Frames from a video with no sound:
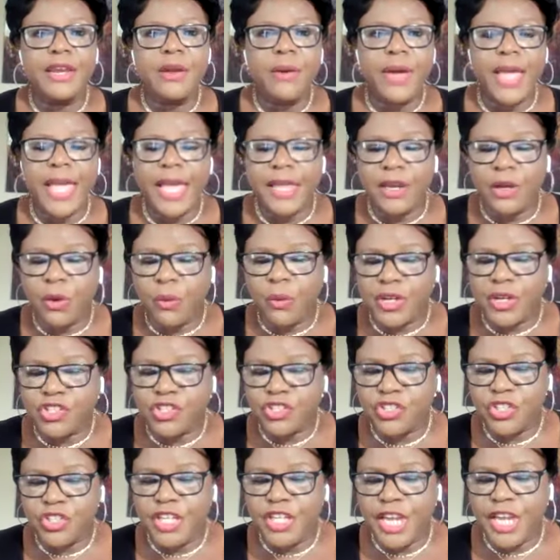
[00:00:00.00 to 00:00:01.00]
I know I had a
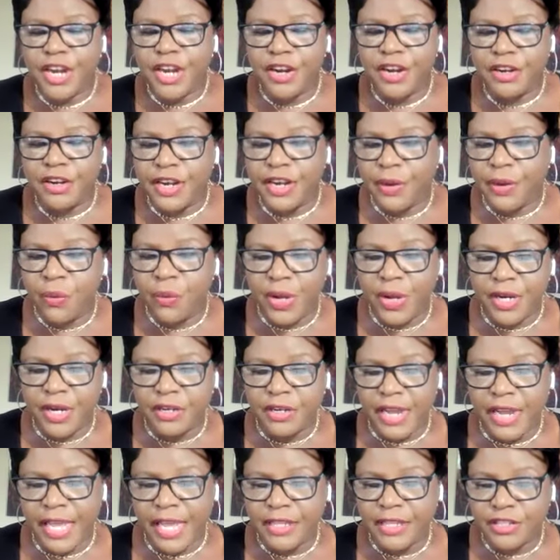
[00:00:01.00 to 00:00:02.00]
question here that I
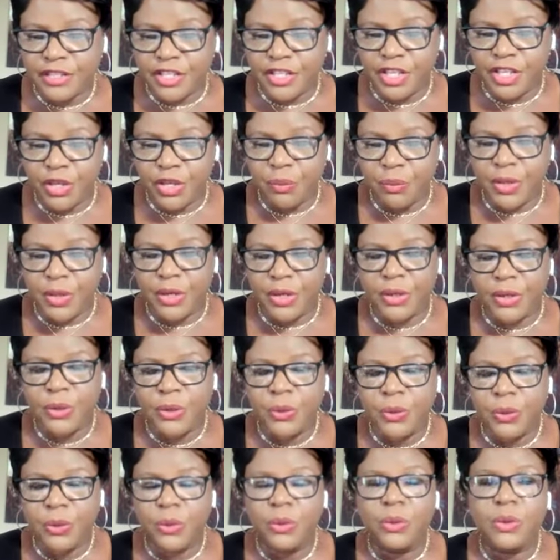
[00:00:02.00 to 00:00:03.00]
wanted to ask you, but
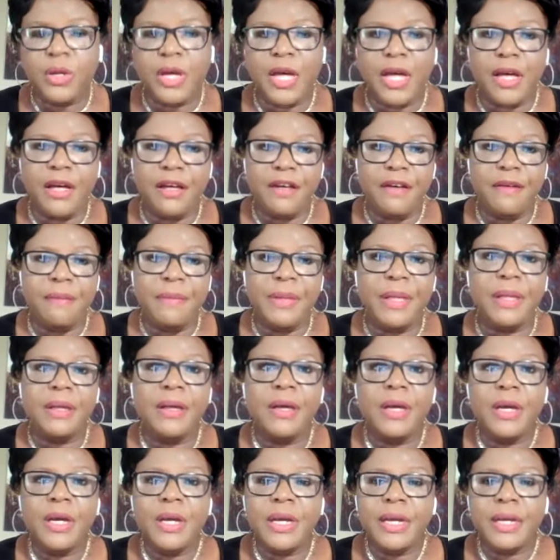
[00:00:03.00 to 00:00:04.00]
who um,
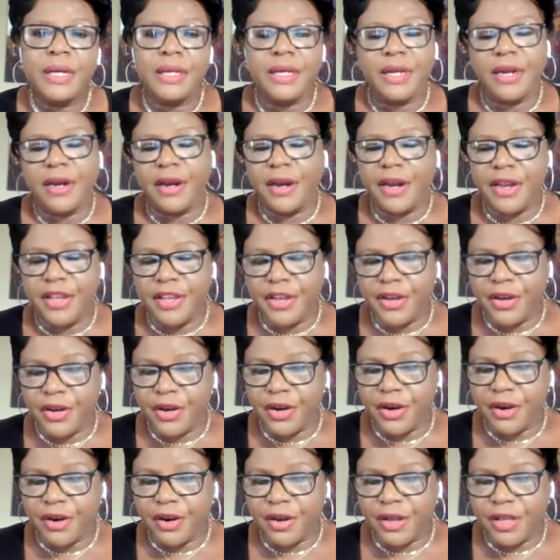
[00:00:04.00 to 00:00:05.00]
are
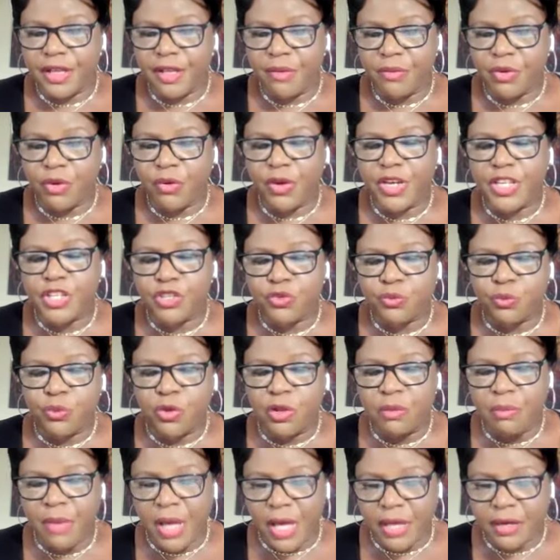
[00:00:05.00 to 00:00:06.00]
your um, greatest
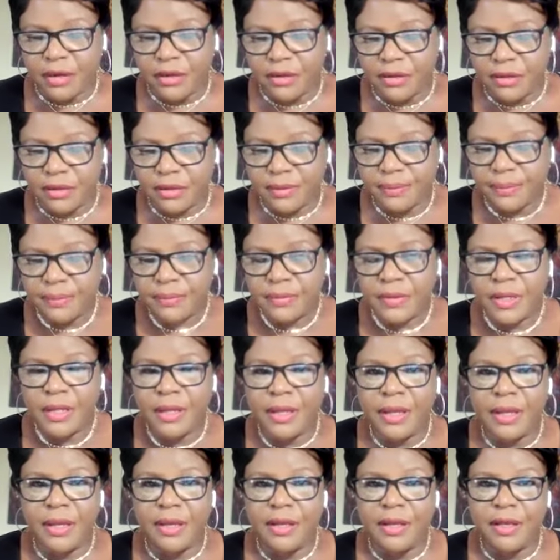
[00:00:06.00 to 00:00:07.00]
role models
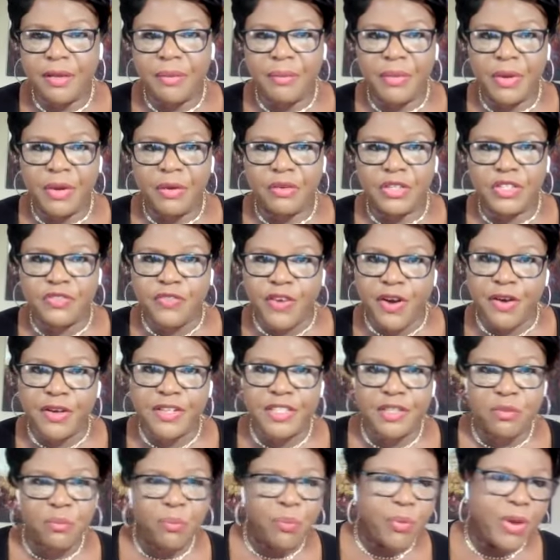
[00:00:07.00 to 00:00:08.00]
um, as far
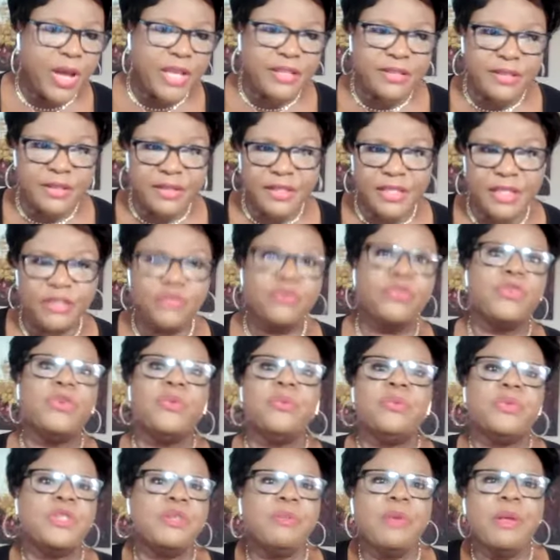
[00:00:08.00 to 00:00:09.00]
as imposter
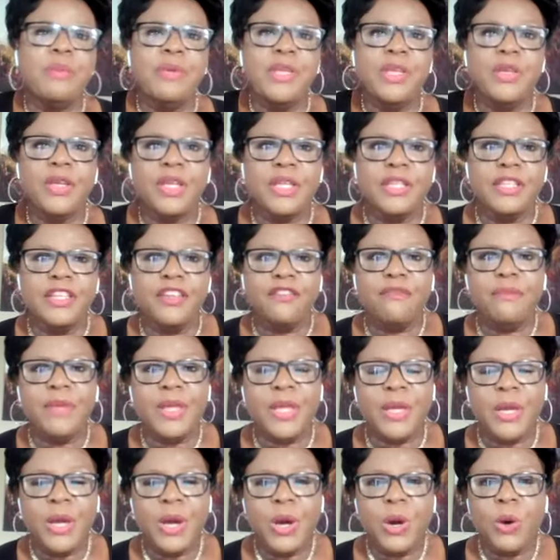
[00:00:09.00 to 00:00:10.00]
syndrome? So maybe you can give
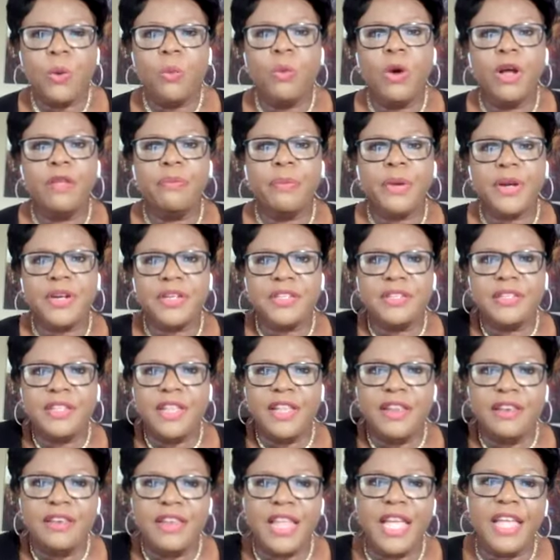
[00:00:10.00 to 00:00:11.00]
me one
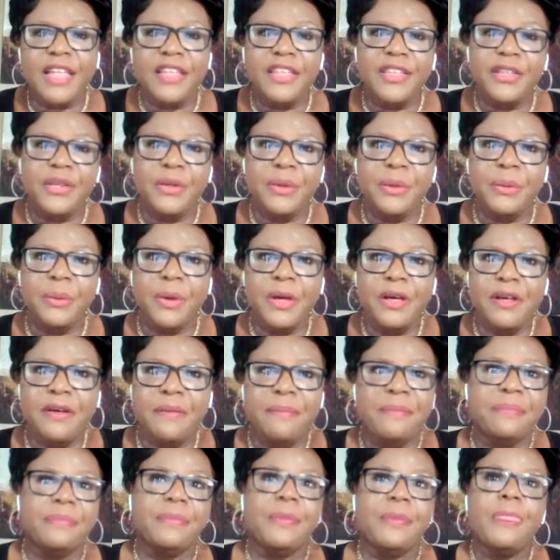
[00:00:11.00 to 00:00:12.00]
person that you
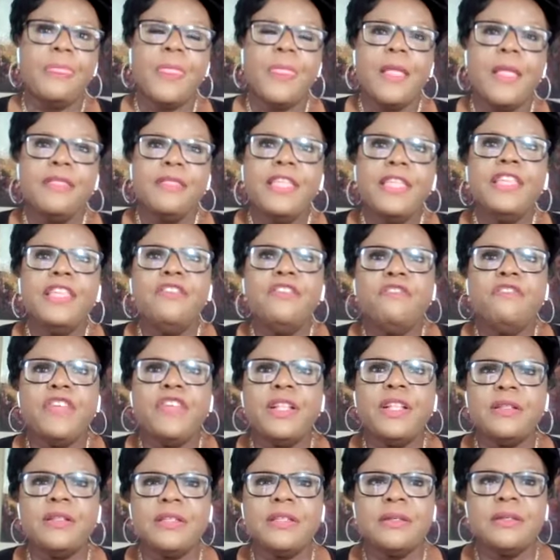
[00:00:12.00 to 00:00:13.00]
um, that you
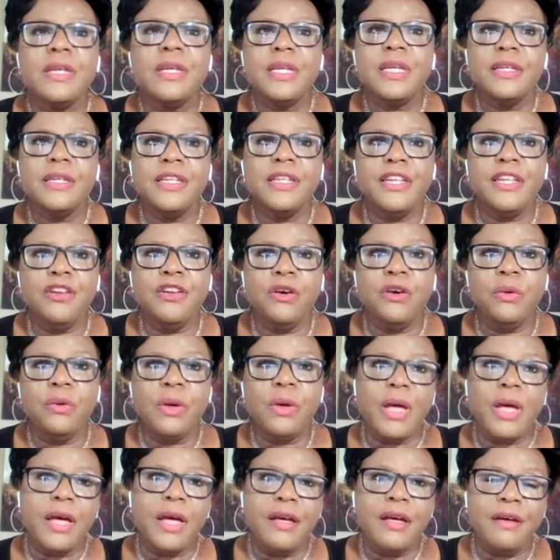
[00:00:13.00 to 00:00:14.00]
felt you
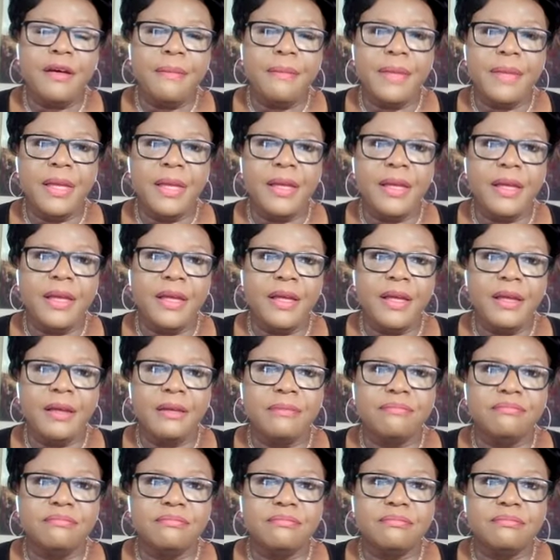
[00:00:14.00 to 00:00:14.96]
know uh,